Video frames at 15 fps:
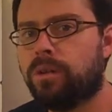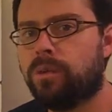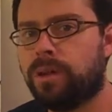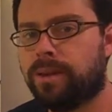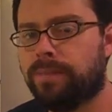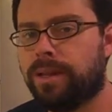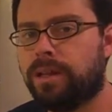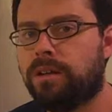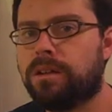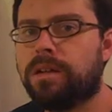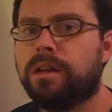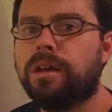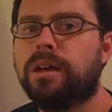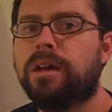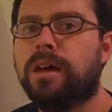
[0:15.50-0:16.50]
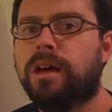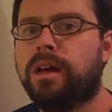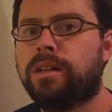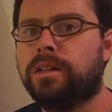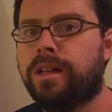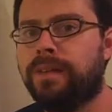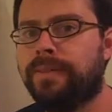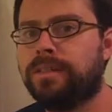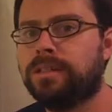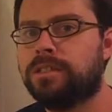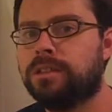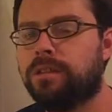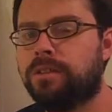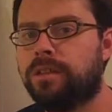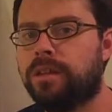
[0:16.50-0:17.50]
We're going to be looking in
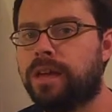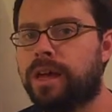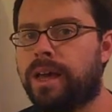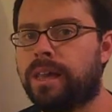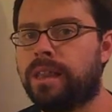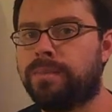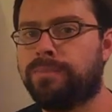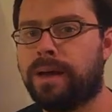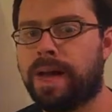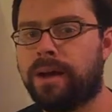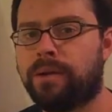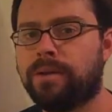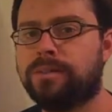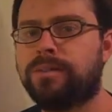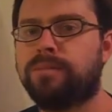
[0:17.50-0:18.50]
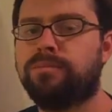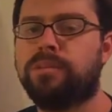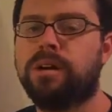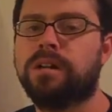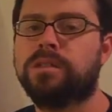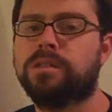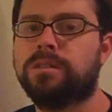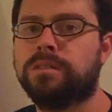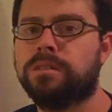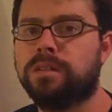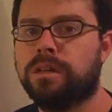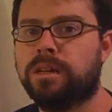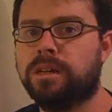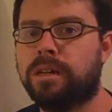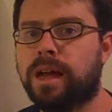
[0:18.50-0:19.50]
this unit at the powers of the
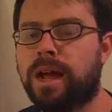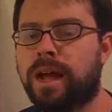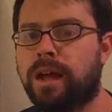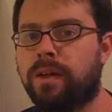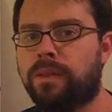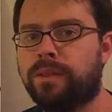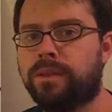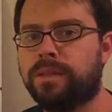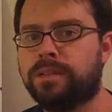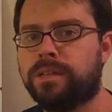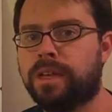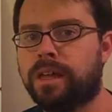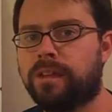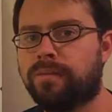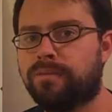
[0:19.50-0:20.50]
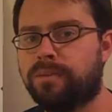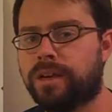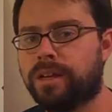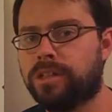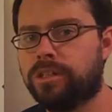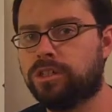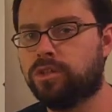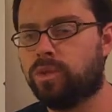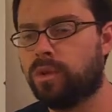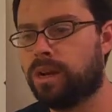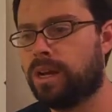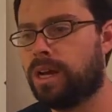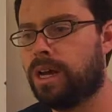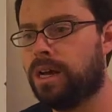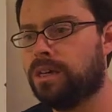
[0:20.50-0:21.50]
president and how the executive branch is
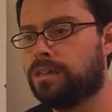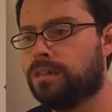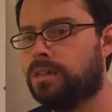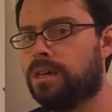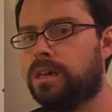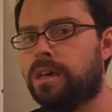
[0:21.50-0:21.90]
organized.